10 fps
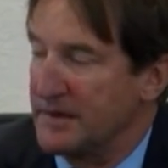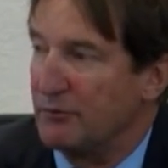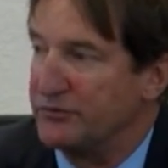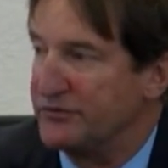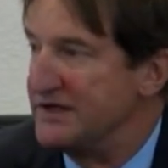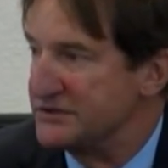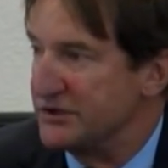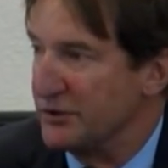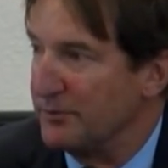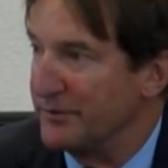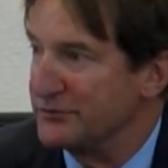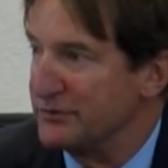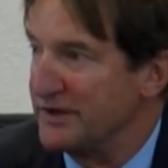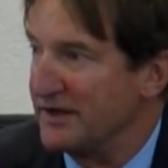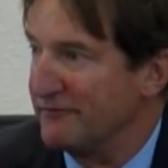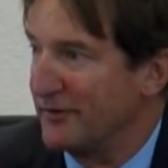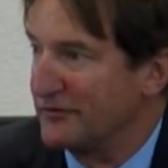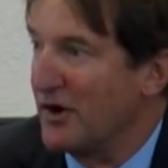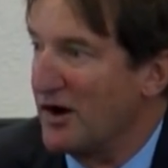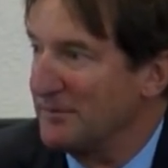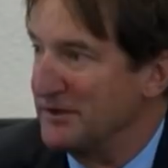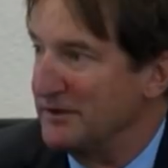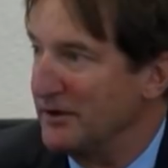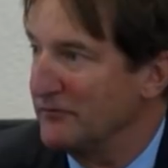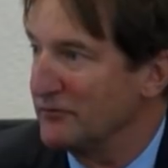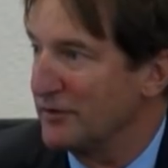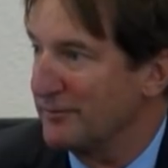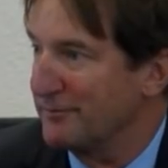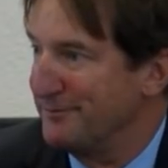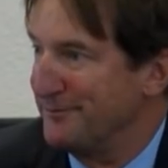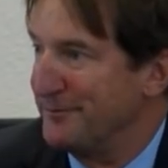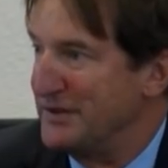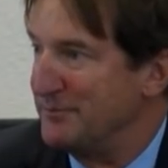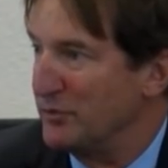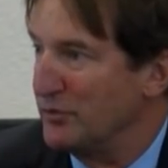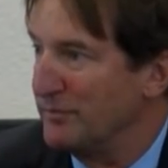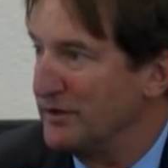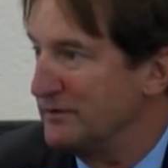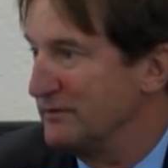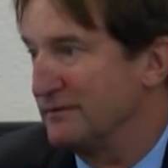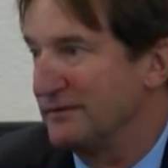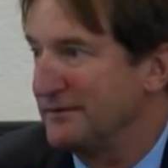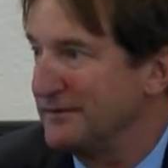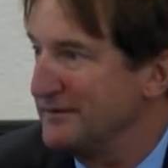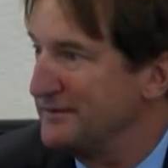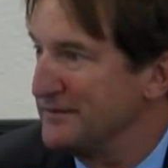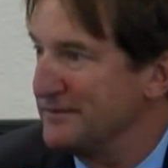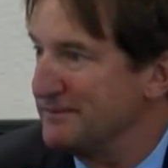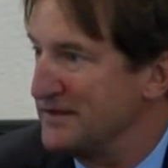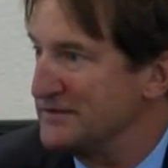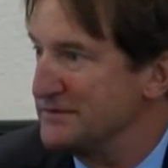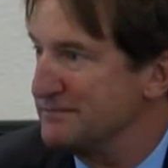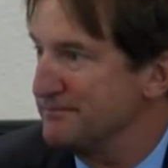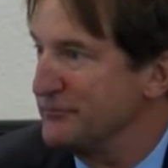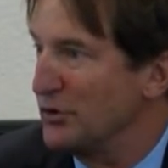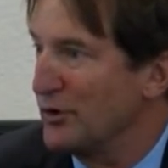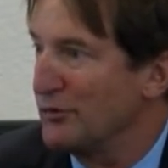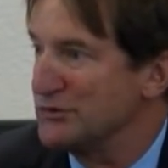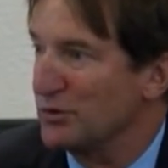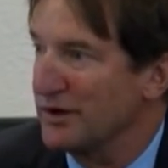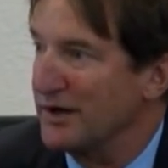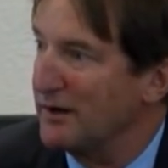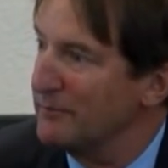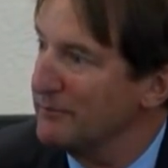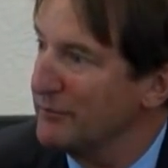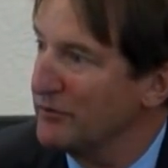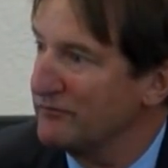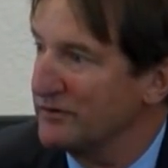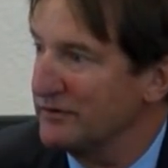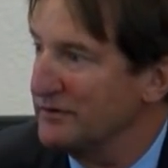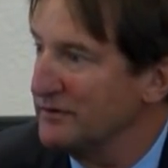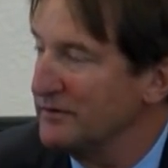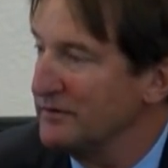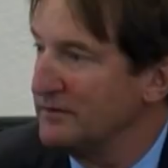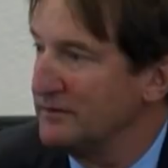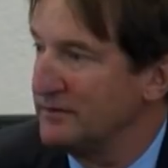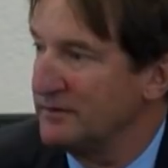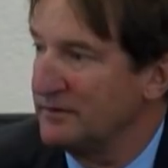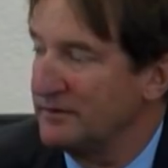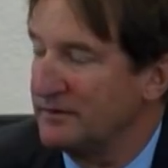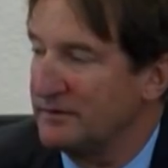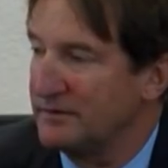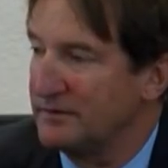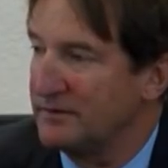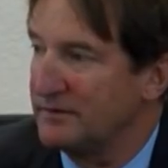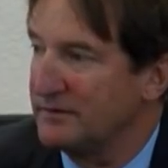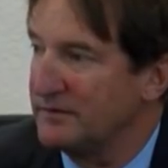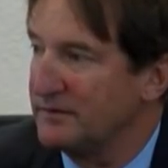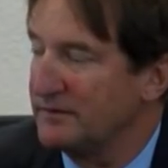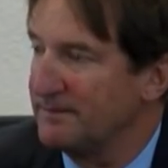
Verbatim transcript: I, I would think so because we have autonomy over our people, but things don't always work out perfectly. Fair enough. Fair enough.